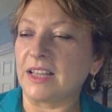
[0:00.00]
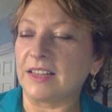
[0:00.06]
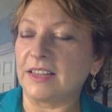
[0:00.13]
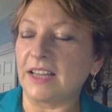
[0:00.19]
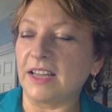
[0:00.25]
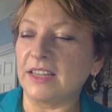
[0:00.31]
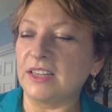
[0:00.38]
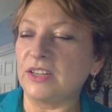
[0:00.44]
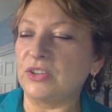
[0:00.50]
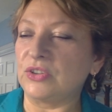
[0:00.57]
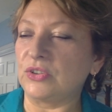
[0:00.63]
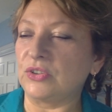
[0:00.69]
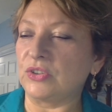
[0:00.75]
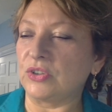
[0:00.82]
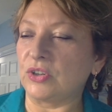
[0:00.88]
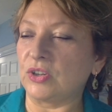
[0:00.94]
They need to
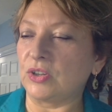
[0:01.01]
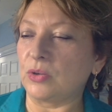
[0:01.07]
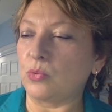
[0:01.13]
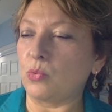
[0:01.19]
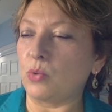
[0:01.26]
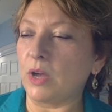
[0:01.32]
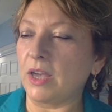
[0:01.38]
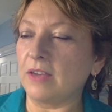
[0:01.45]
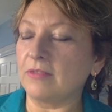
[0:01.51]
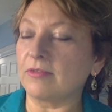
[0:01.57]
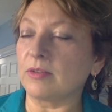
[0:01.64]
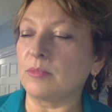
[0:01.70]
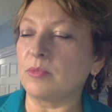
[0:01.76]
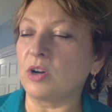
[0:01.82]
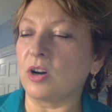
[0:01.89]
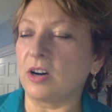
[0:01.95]
turn away
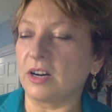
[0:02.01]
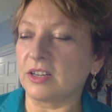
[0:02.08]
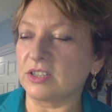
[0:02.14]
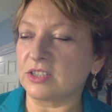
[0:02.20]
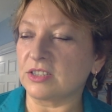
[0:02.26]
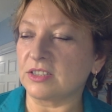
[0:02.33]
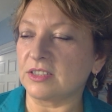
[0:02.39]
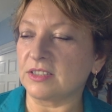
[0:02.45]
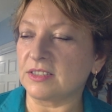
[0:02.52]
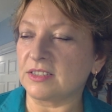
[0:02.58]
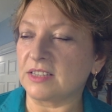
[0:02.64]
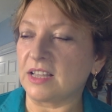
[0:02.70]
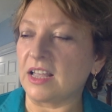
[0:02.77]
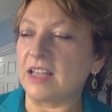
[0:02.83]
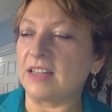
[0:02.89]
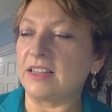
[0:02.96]
from harshness.
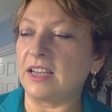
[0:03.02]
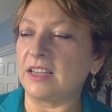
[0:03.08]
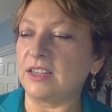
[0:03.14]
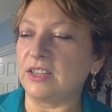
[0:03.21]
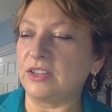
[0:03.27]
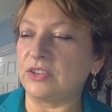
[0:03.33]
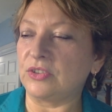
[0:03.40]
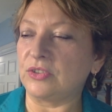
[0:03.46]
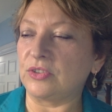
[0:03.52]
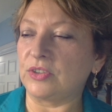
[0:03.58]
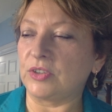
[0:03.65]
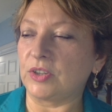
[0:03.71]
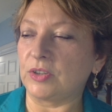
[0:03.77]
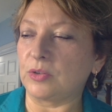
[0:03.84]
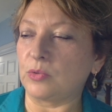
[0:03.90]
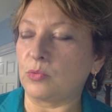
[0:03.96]
They need to
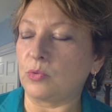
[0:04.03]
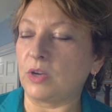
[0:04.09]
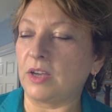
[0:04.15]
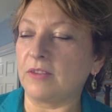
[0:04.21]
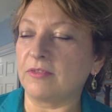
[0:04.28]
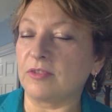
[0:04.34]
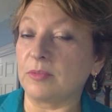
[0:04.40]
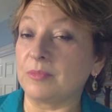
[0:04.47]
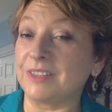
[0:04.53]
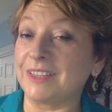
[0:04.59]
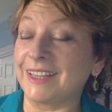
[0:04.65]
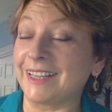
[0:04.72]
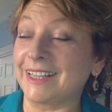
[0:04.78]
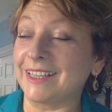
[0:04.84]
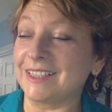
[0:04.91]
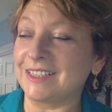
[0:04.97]
turn away from
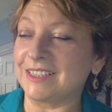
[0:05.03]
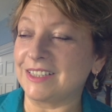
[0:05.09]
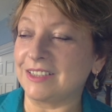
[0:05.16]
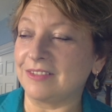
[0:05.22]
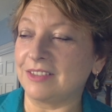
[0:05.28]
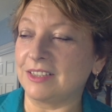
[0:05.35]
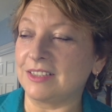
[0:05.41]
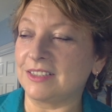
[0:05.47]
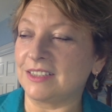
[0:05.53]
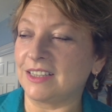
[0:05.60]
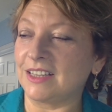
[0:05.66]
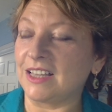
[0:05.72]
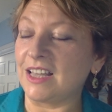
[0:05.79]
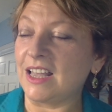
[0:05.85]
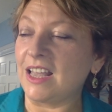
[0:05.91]
negativity.